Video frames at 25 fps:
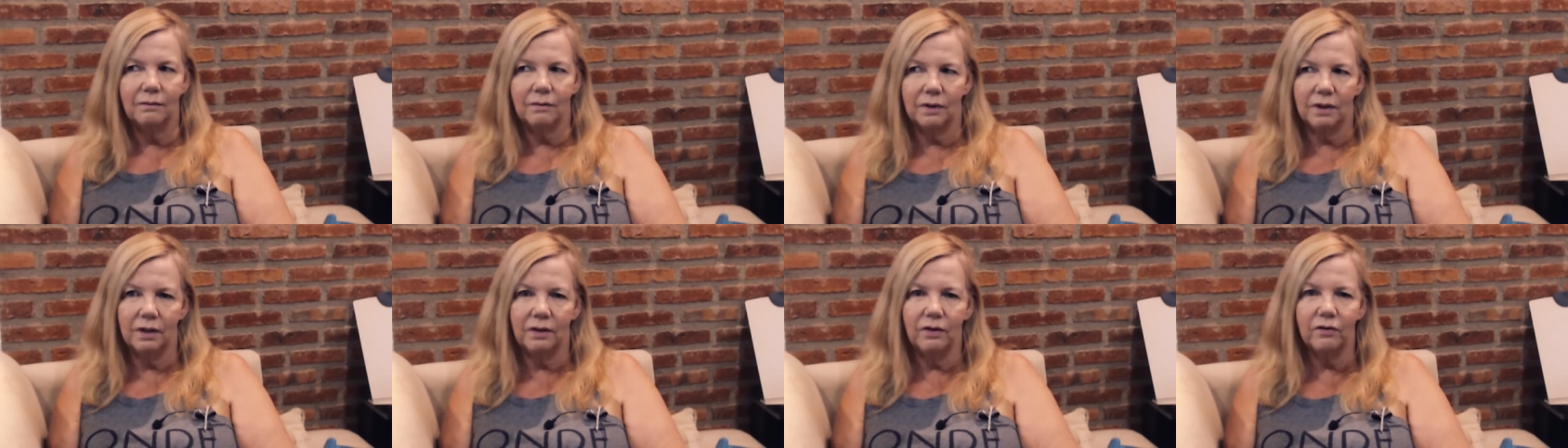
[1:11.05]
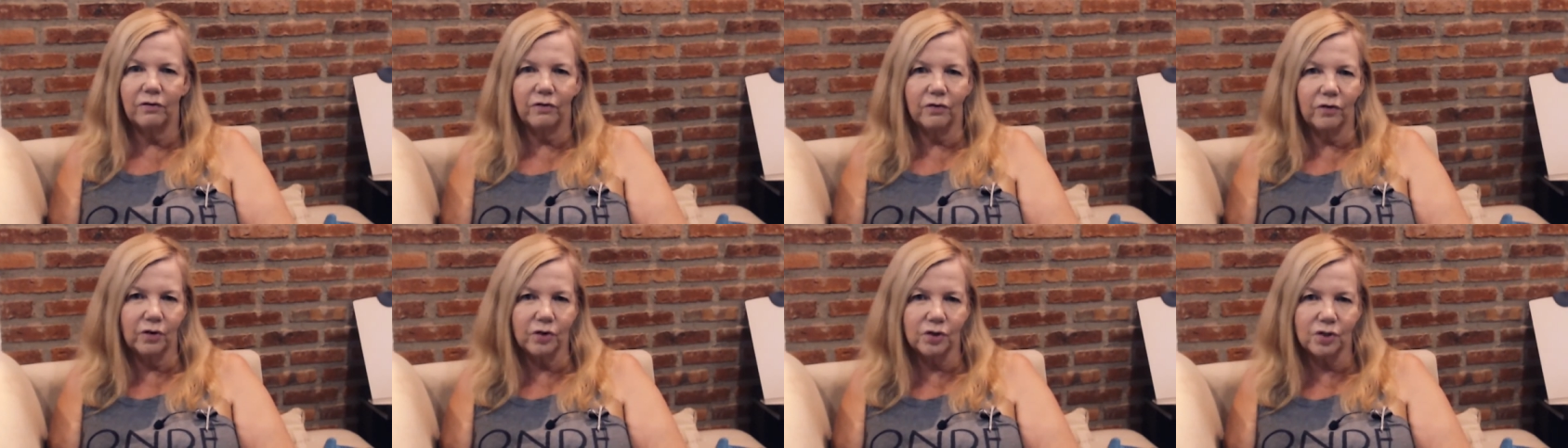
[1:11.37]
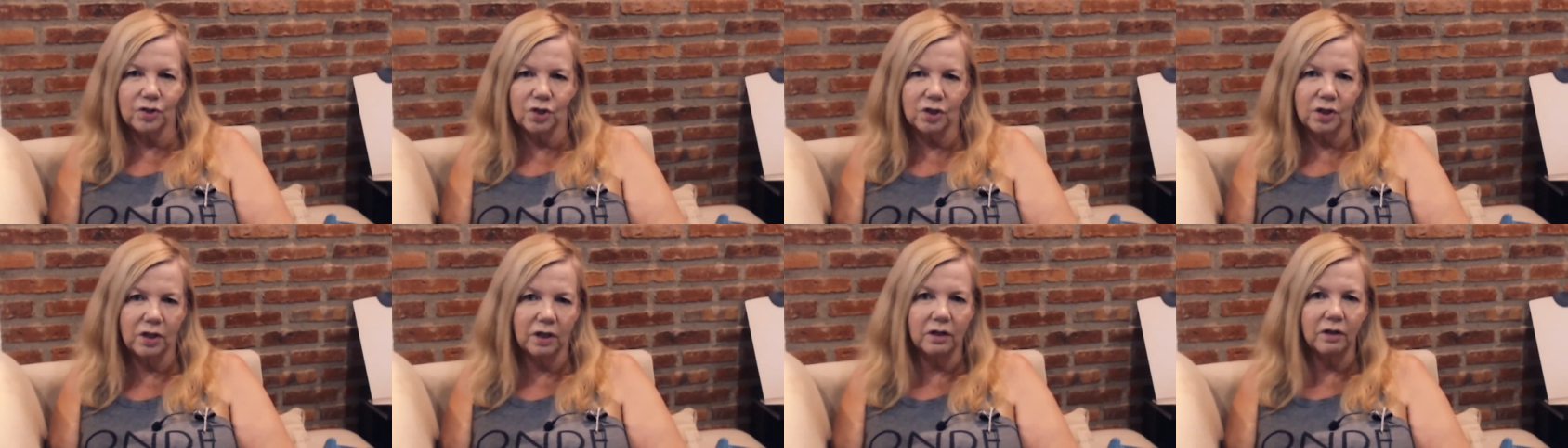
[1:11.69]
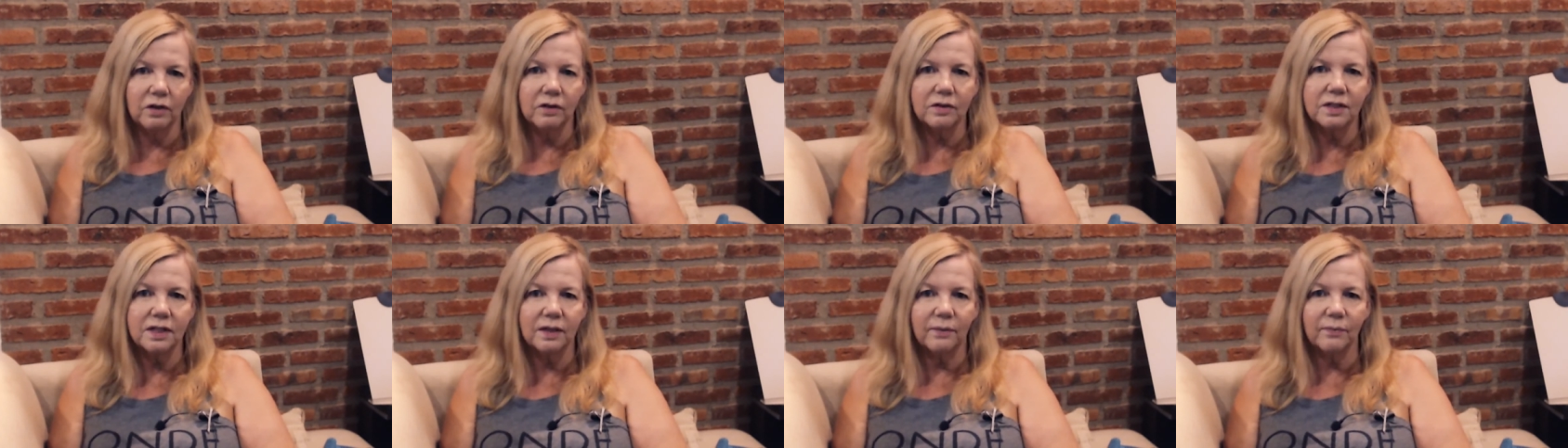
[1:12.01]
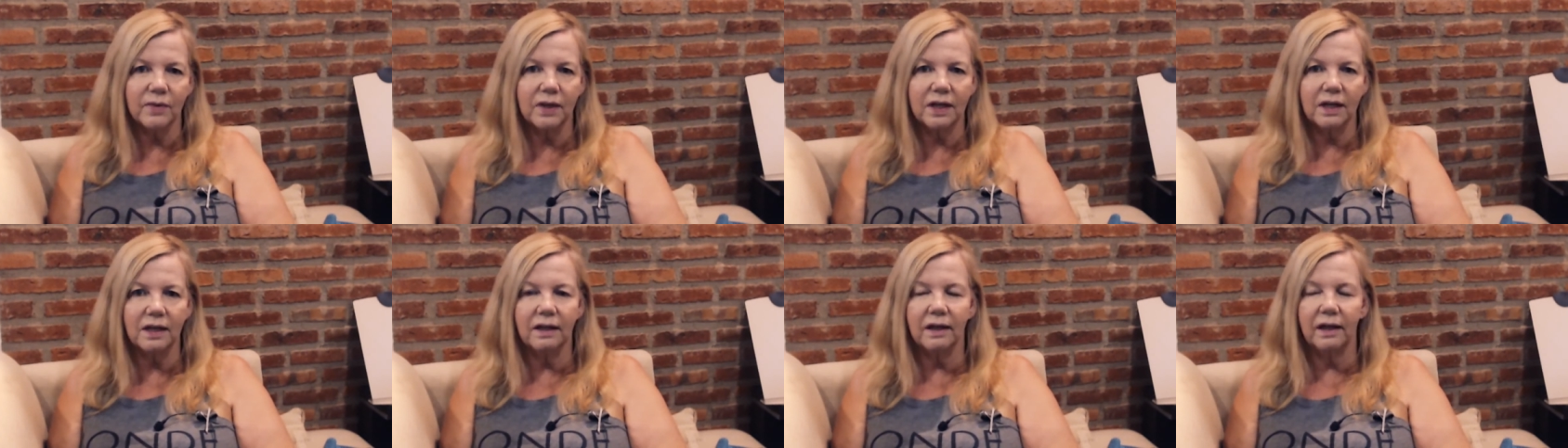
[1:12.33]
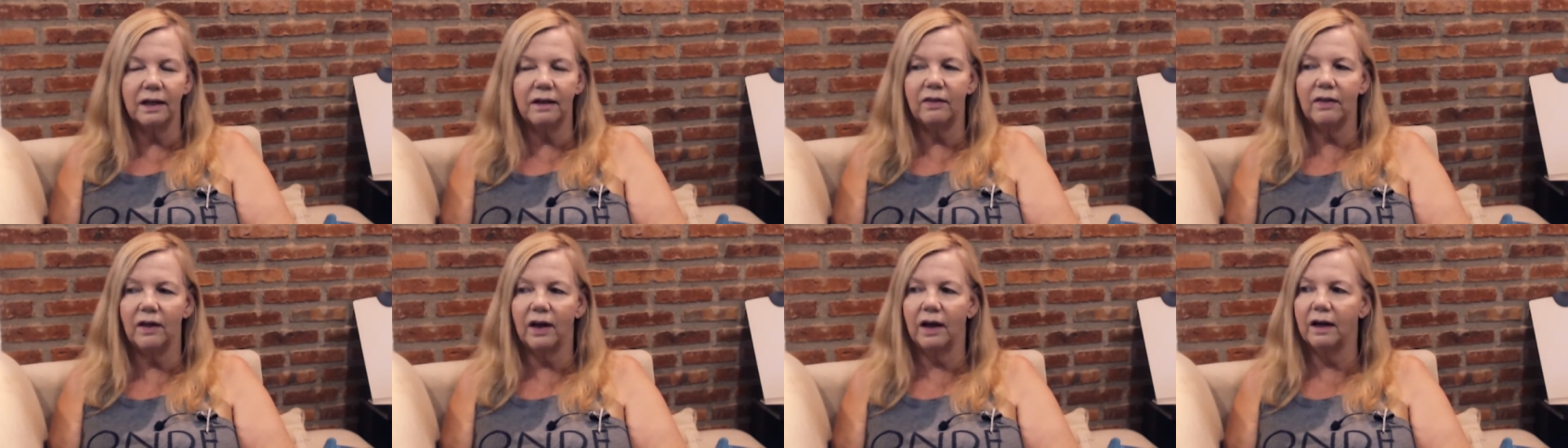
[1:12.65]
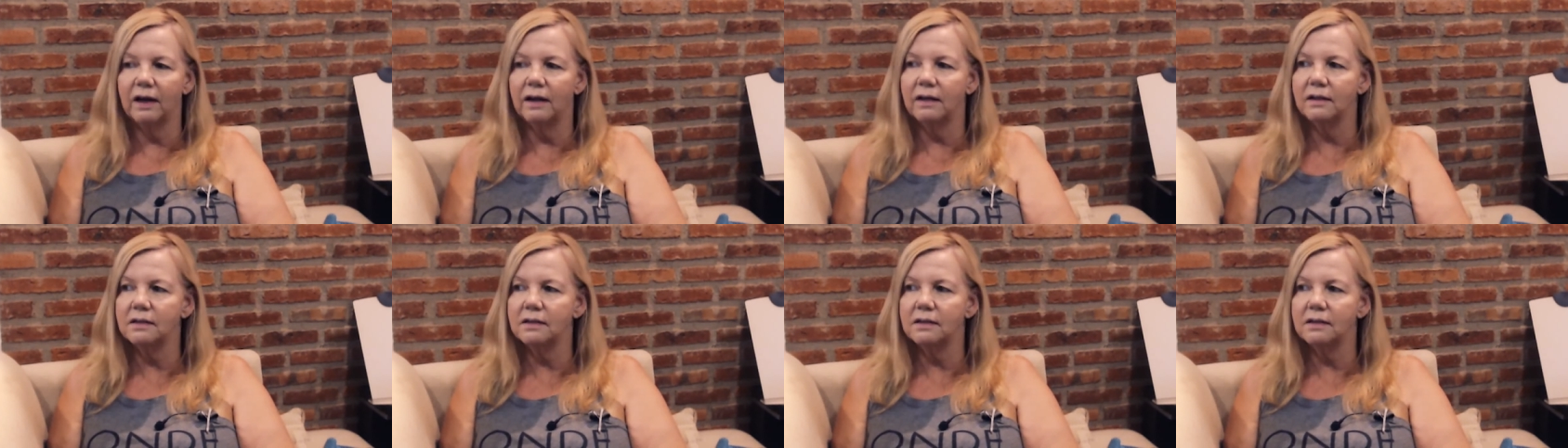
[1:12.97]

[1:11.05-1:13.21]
in the first year, something like that.